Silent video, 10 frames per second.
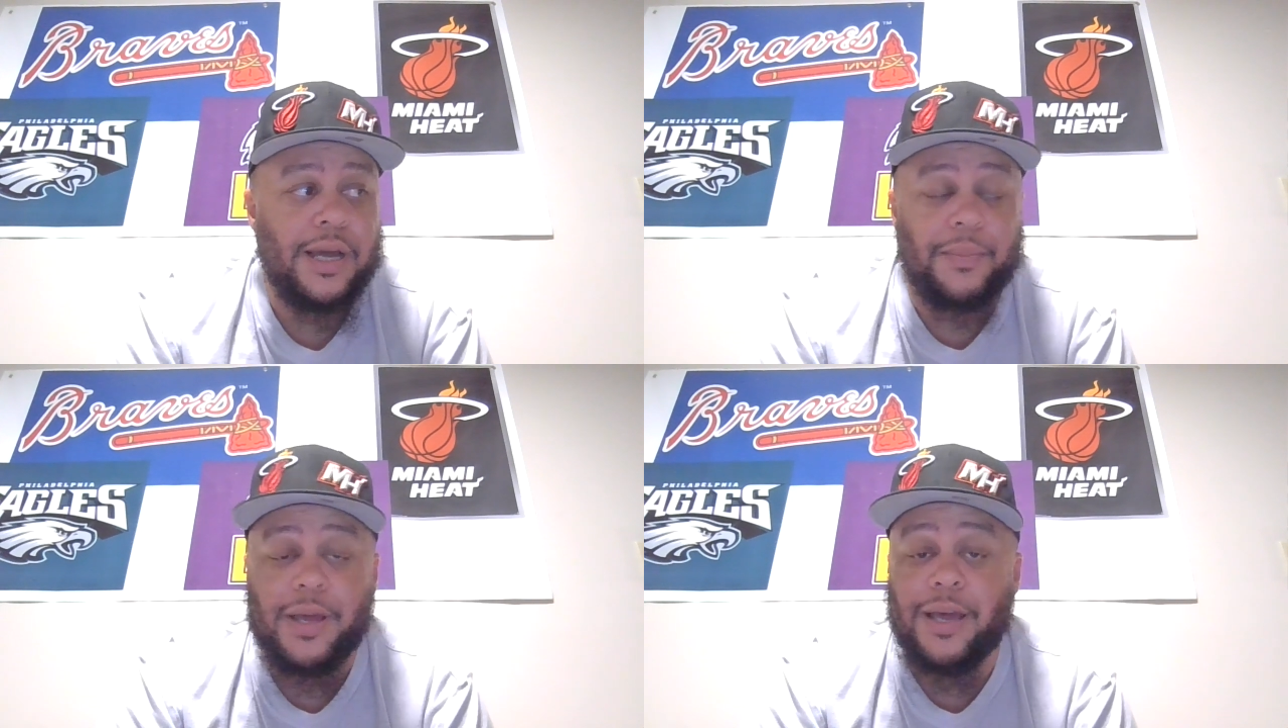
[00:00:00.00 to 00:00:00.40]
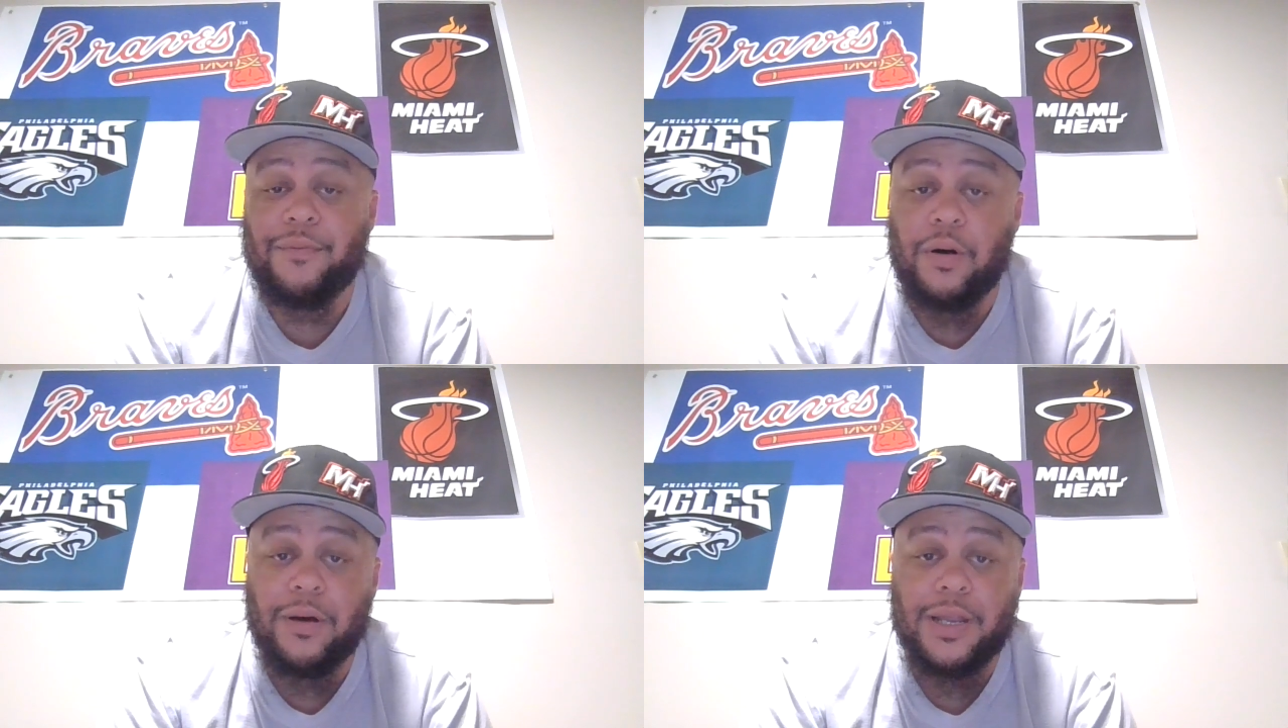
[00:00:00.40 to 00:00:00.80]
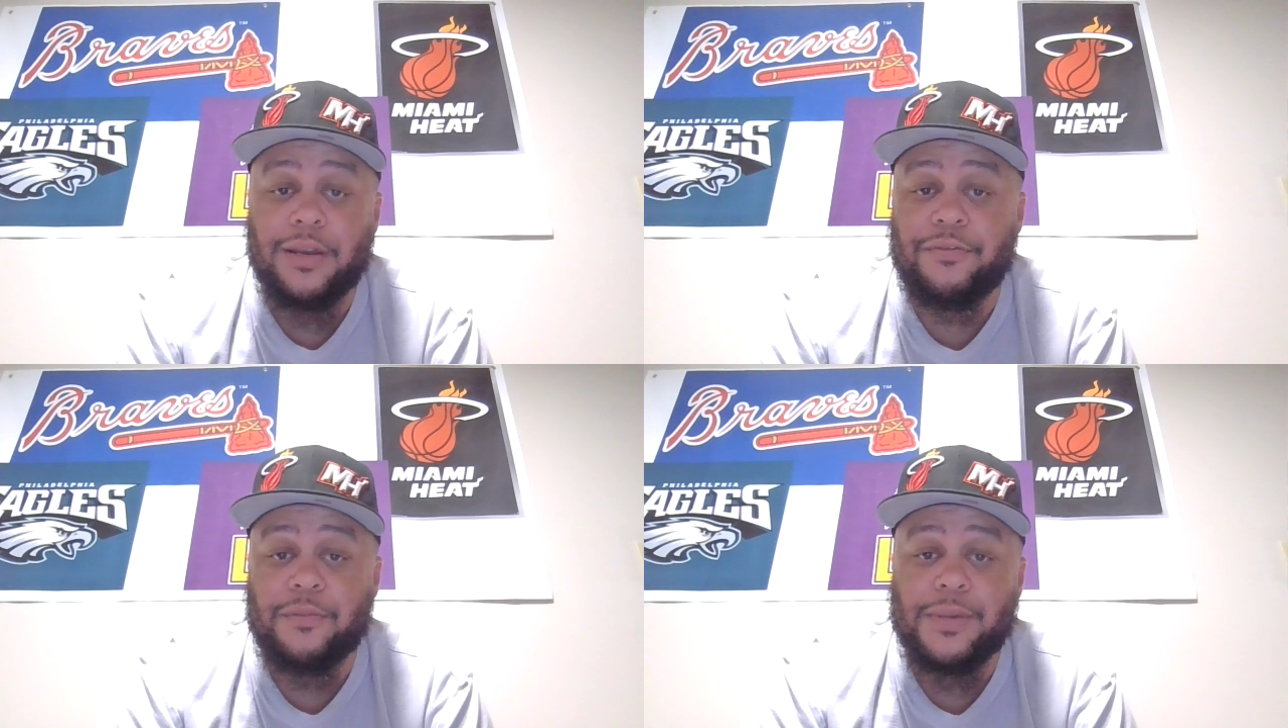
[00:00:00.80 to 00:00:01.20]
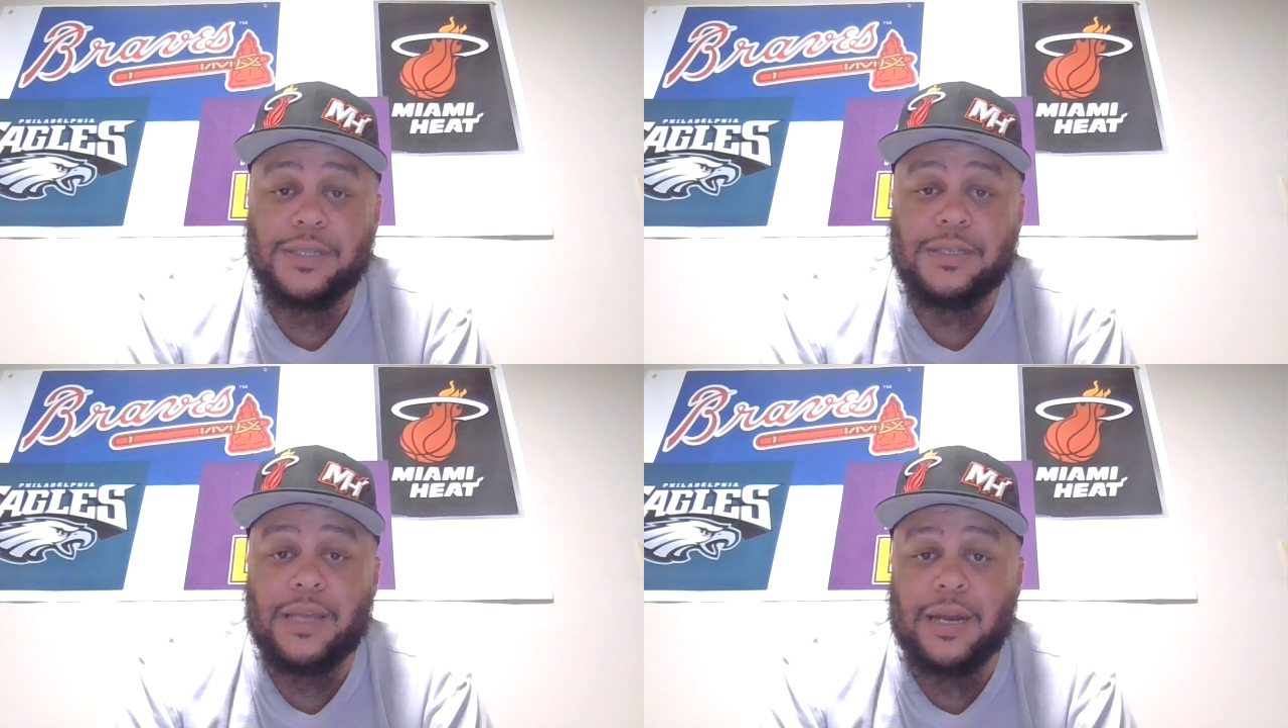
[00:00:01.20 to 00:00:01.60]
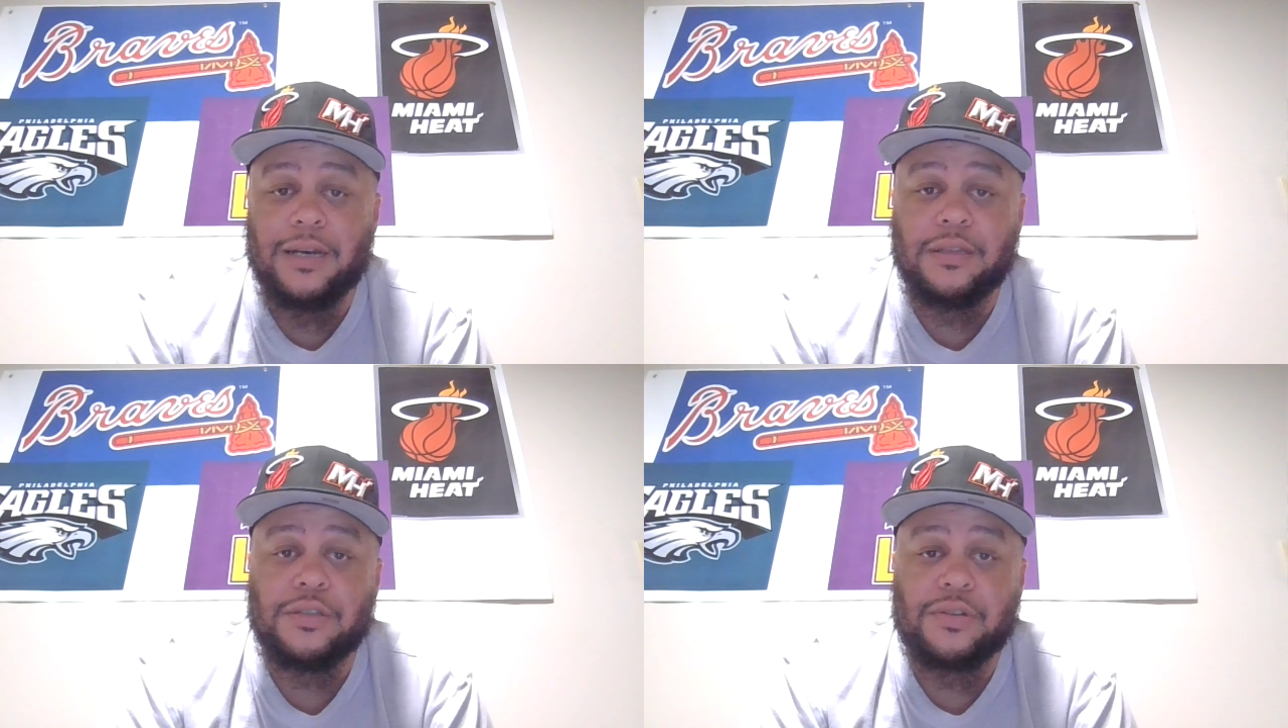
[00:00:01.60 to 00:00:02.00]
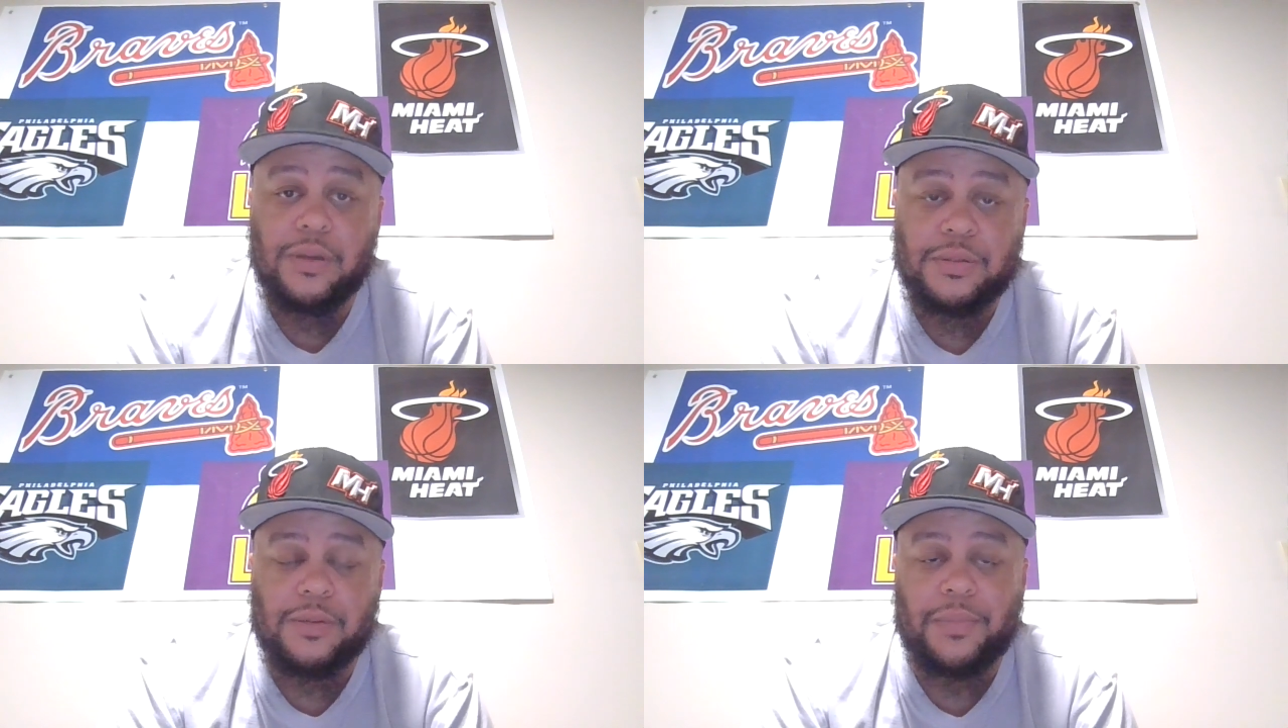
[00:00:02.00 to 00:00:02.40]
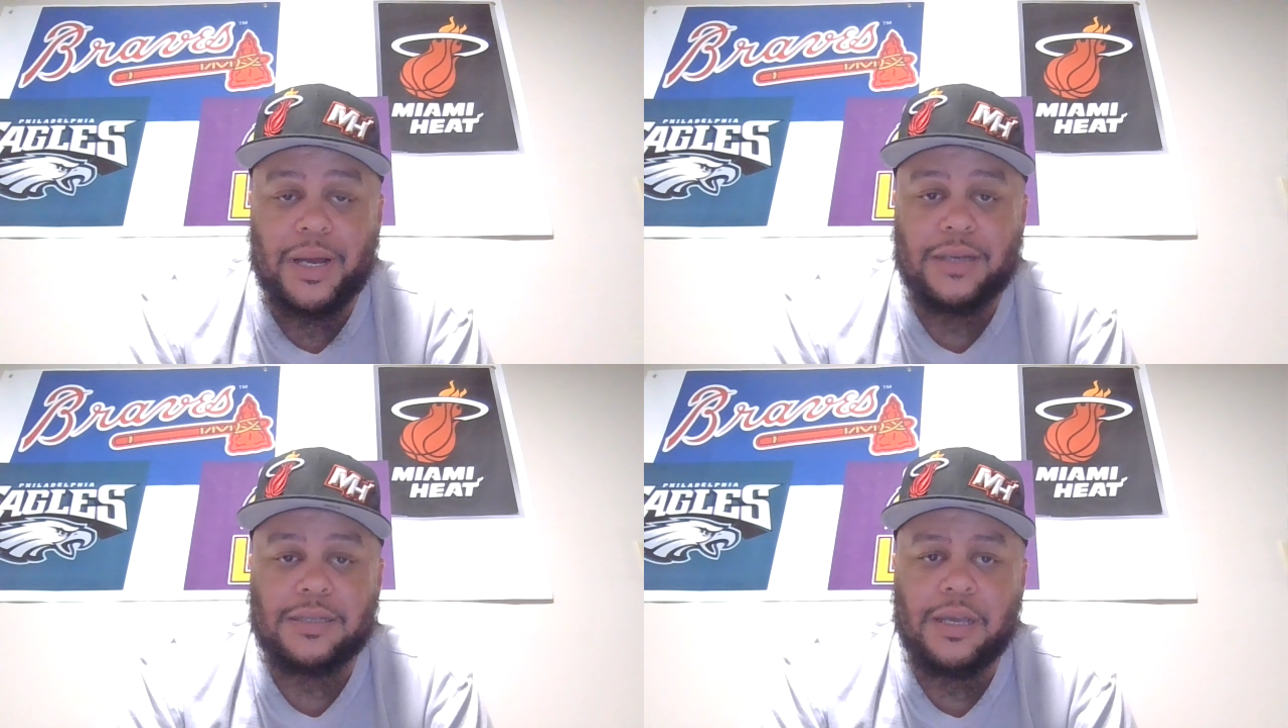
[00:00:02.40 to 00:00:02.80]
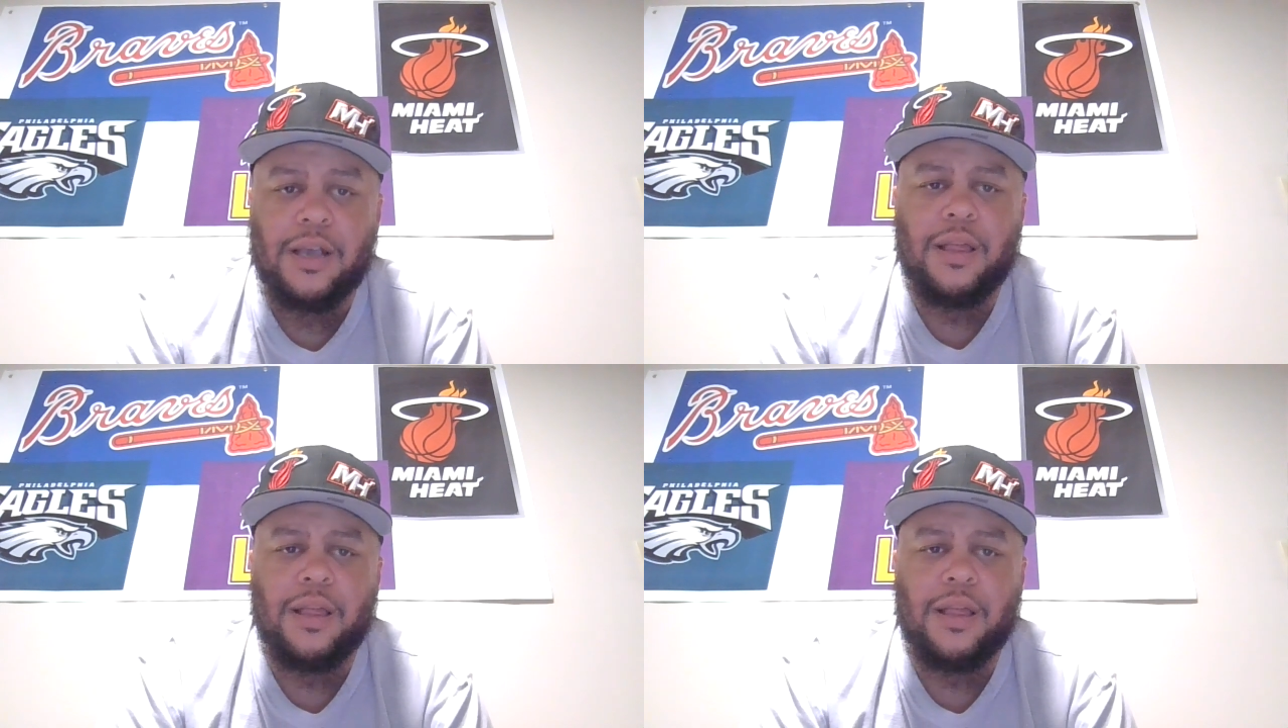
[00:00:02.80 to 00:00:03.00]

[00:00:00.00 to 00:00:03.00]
I'm going to have all that information down in the description box.